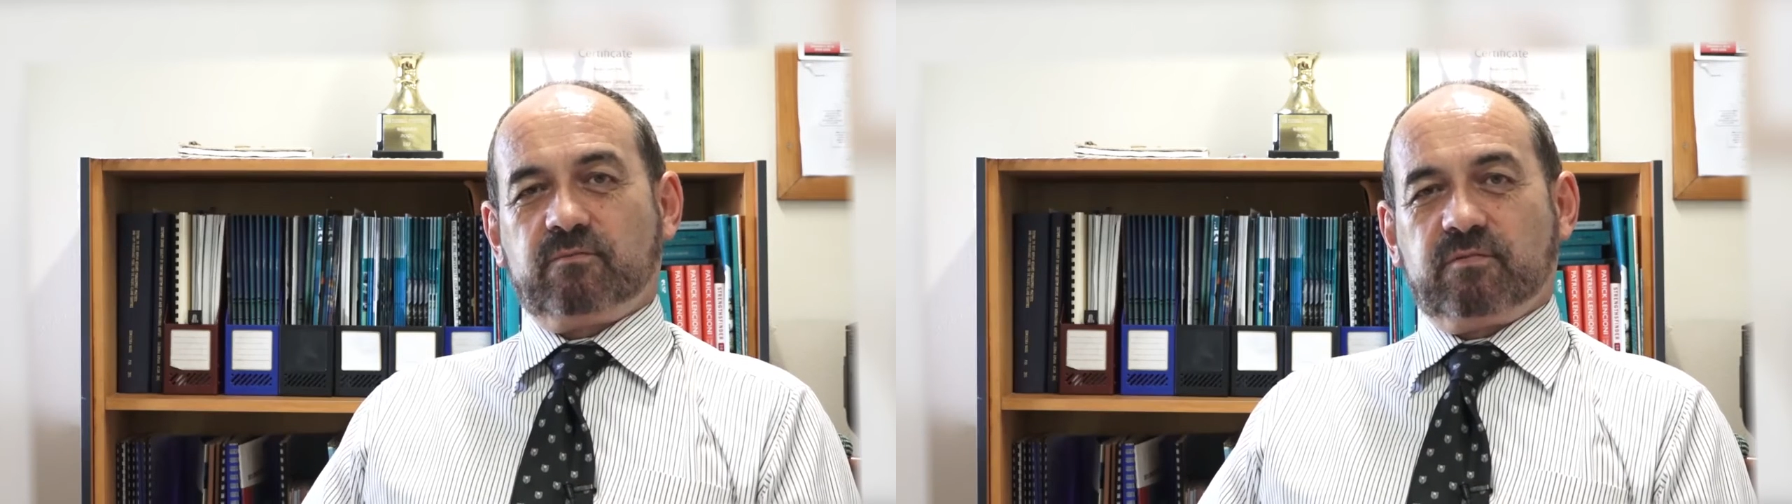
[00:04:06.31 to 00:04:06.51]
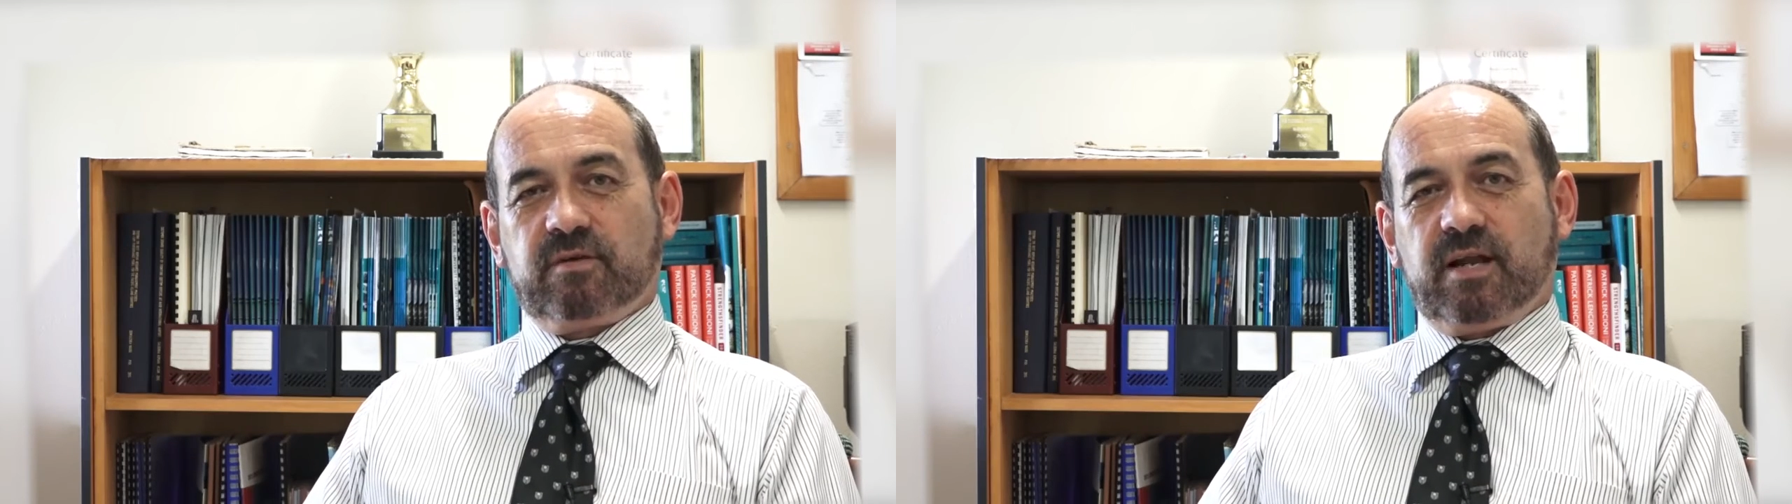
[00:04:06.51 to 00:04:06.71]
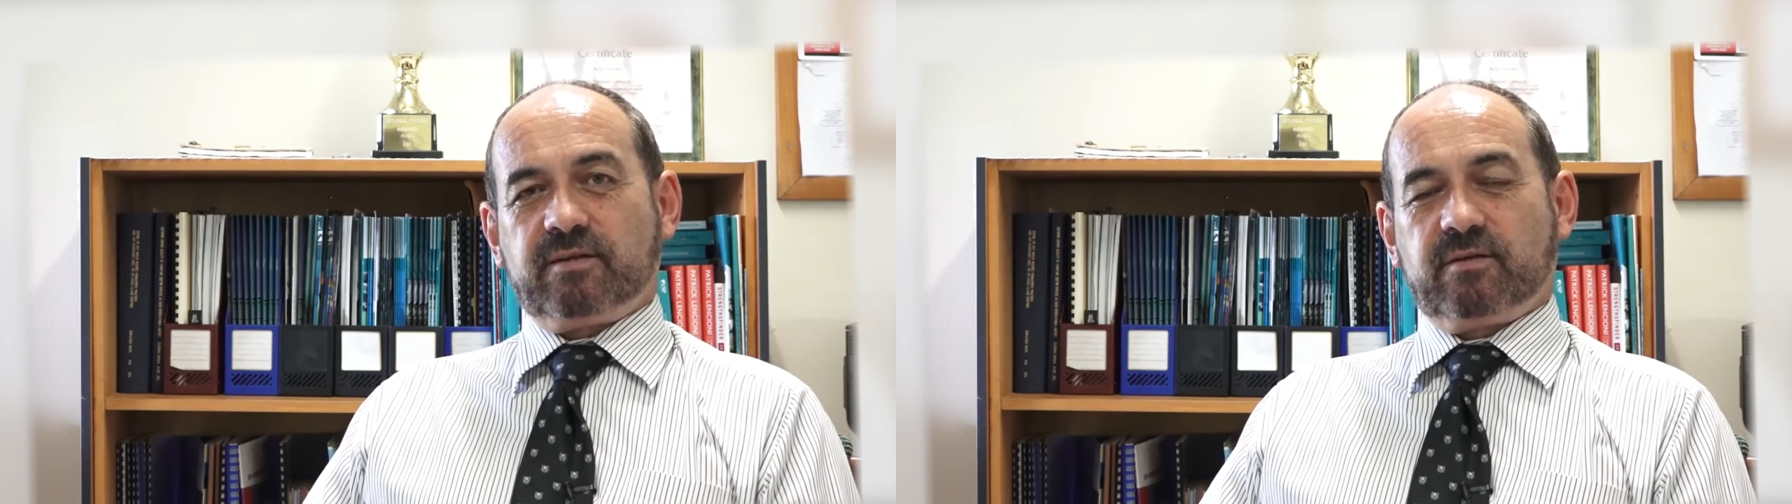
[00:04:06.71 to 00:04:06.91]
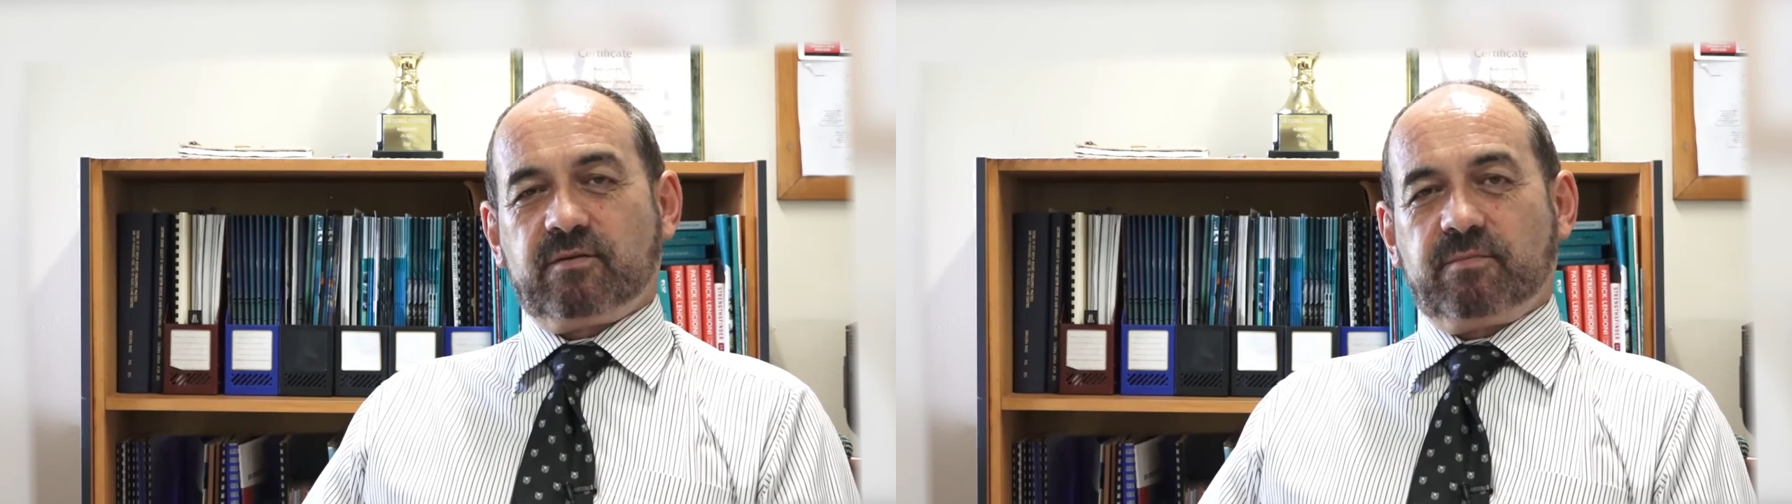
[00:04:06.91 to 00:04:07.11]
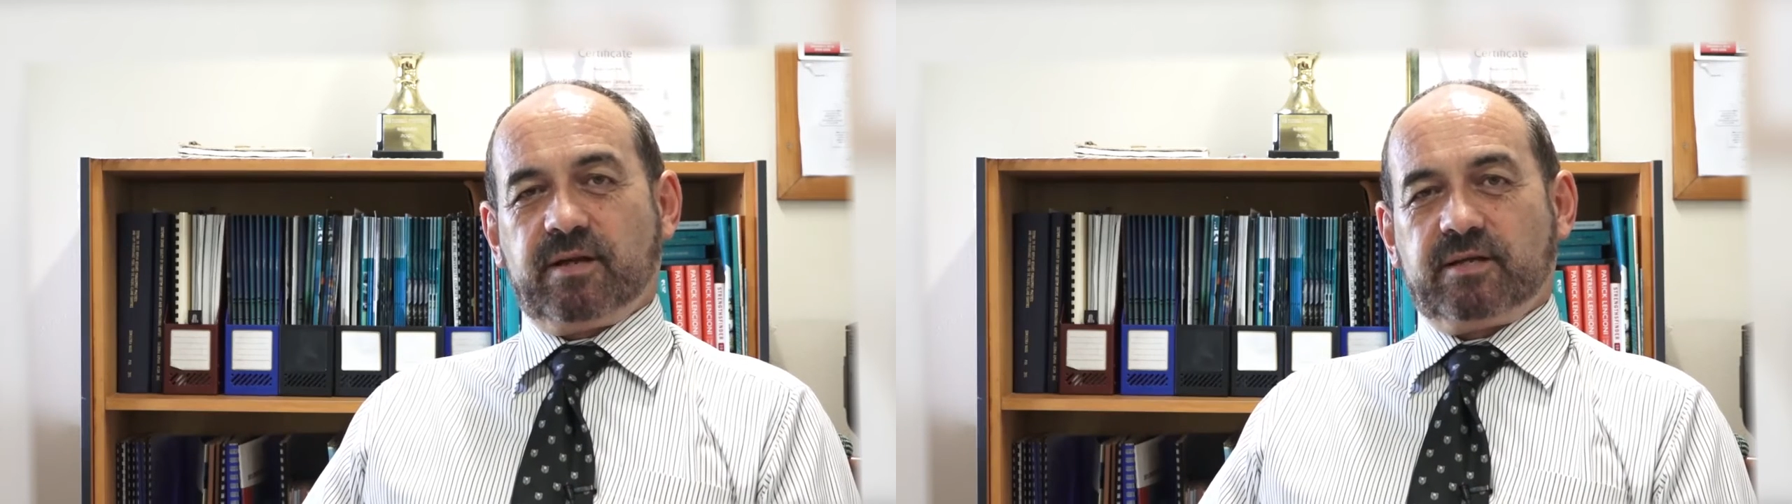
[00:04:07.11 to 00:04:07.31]
related
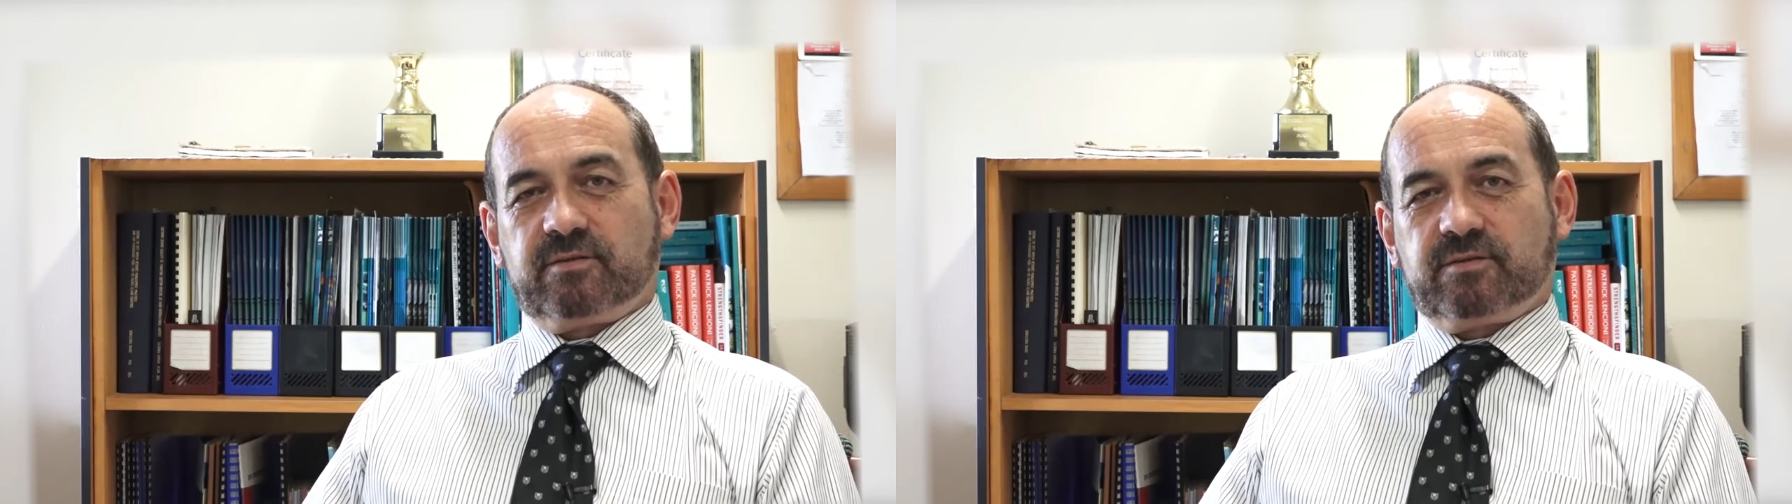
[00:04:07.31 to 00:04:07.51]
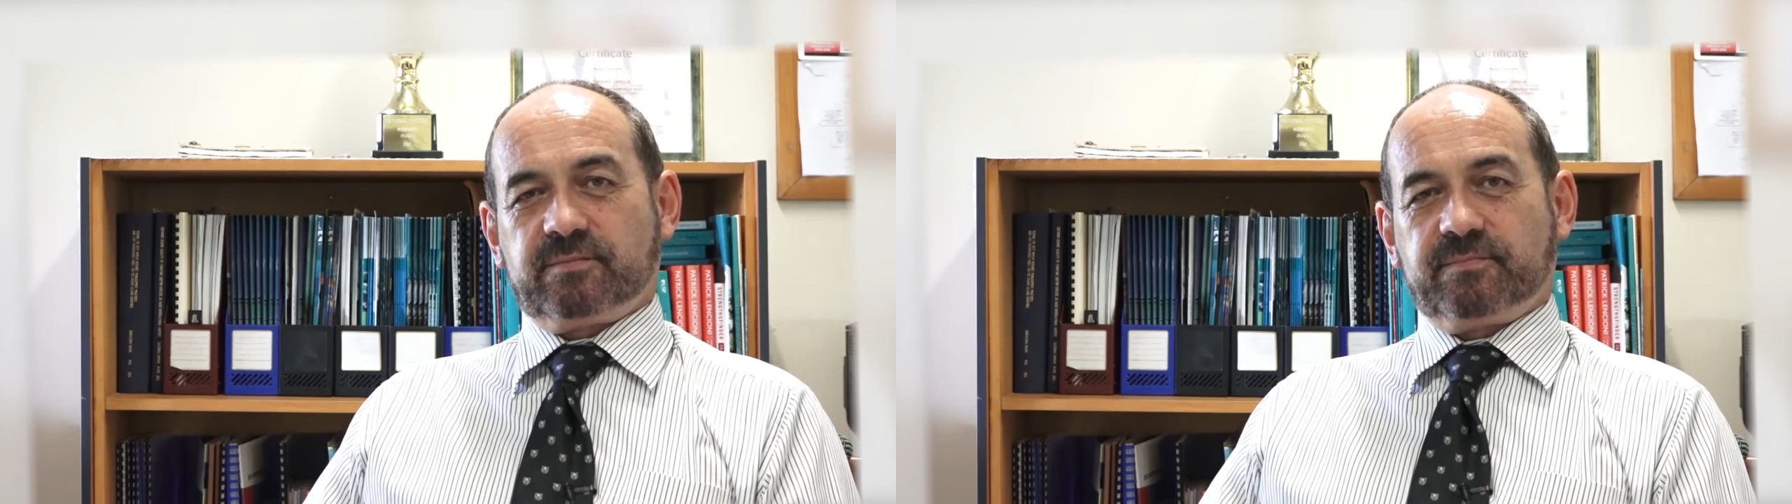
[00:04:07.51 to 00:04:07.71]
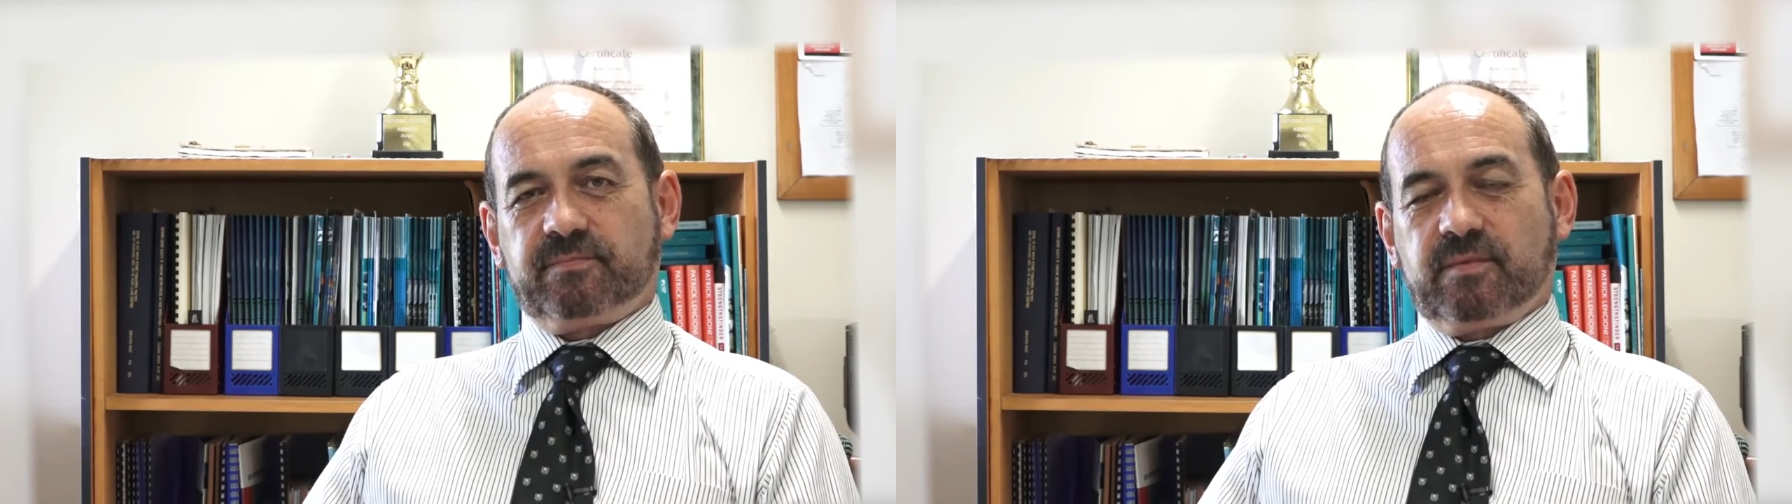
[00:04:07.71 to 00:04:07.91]
to plagiarism.